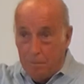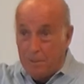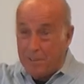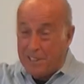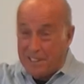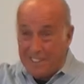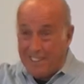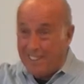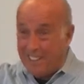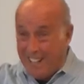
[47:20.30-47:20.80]

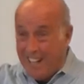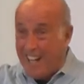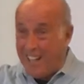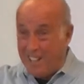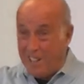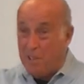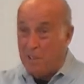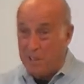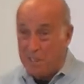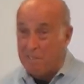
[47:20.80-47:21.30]
because, yeah,
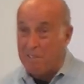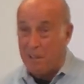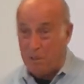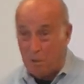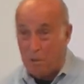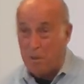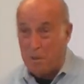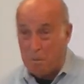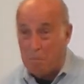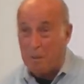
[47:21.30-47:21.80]
I know, they're on
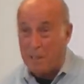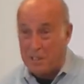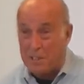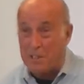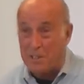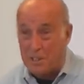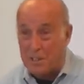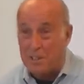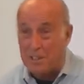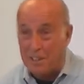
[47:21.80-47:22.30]
all the
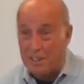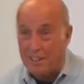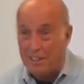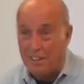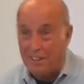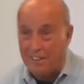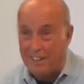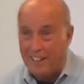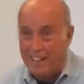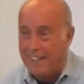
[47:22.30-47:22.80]
buses.
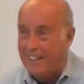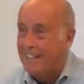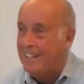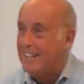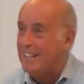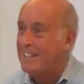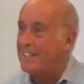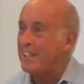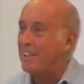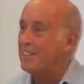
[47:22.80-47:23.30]
Okay,
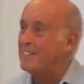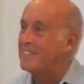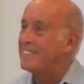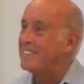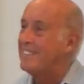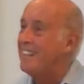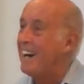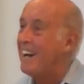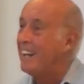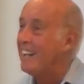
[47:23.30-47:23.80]
so
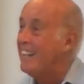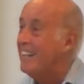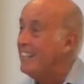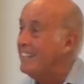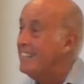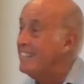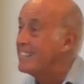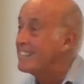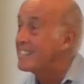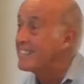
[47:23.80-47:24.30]
it's
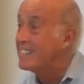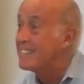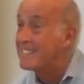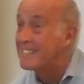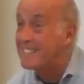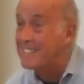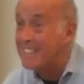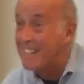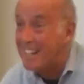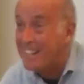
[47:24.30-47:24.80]
not
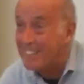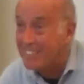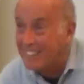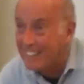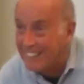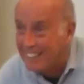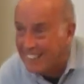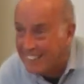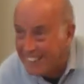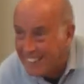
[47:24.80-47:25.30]

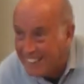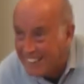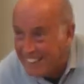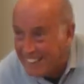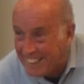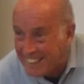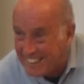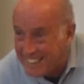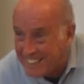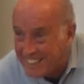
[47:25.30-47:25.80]
necessarily
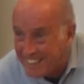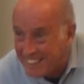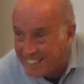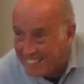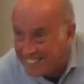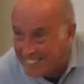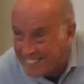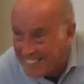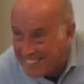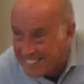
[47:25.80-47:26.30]
a
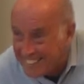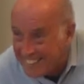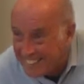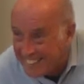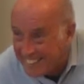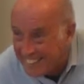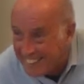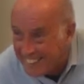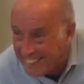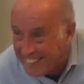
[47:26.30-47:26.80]

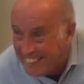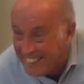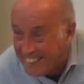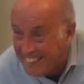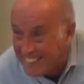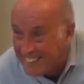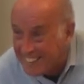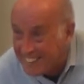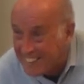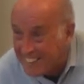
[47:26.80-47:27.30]
synchronicity,
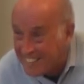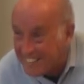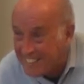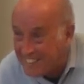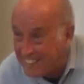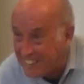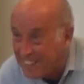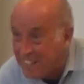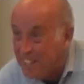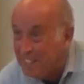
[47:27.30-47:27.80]
it's just
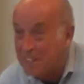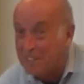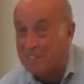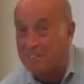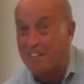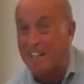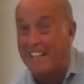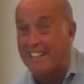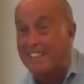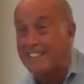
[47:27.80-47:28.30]
that you
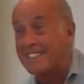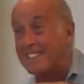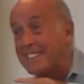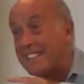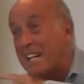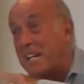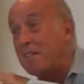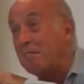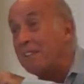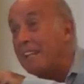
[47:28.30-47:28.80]
ride the
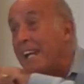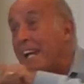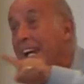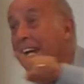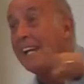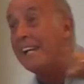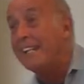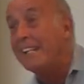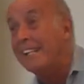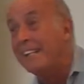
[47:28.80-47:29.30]
same
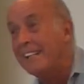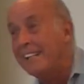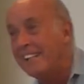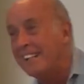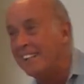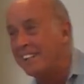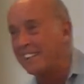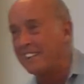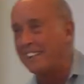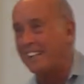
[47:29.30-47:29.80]
lane,
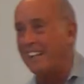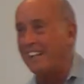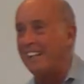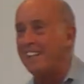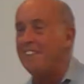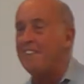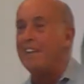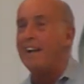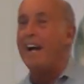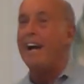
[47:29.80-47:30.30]

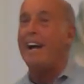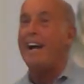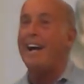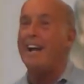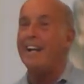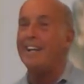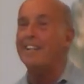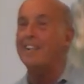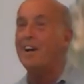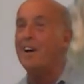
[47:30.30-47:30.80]
okay?
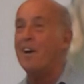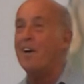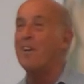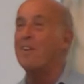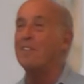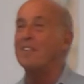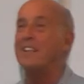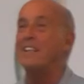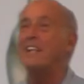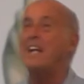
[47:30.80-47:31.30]
And
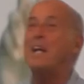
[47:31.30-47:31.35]
Holy